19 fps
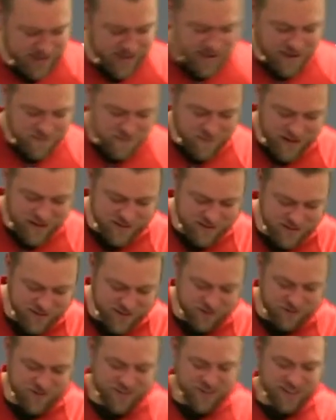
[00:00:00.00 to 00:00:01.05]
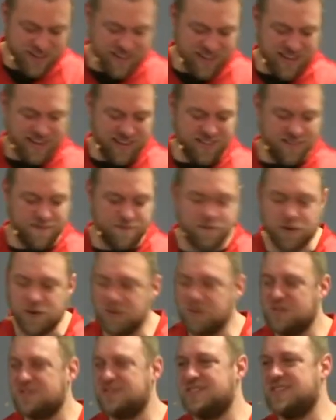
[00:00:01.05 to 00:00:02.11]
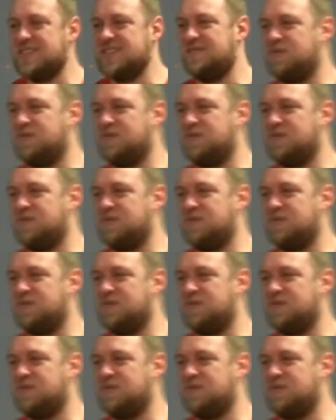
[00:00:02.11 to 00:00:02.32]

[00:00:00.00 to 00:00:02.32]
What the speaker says: message? The verse